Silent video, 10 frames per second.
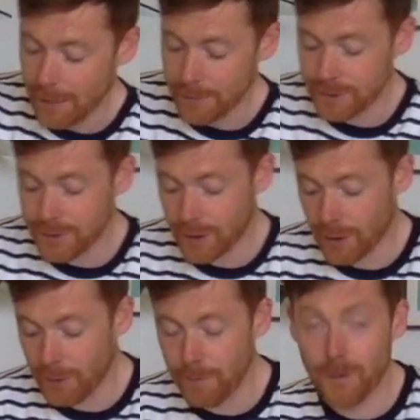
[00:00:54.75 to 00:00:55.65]

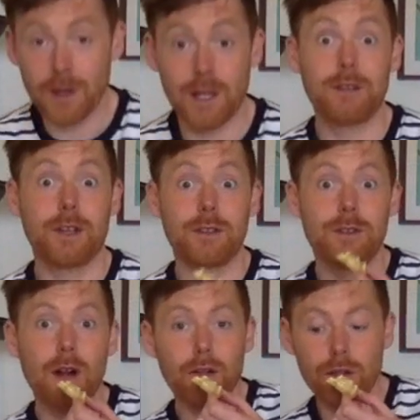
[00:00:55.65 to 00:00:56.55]
So let's get
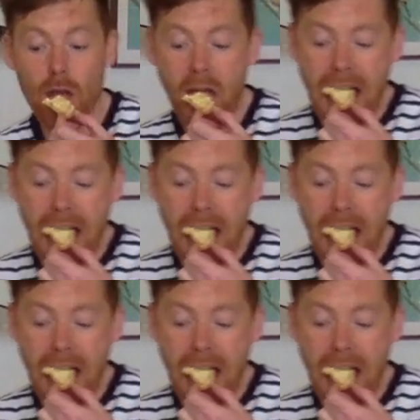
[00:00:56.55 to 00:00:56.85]
started.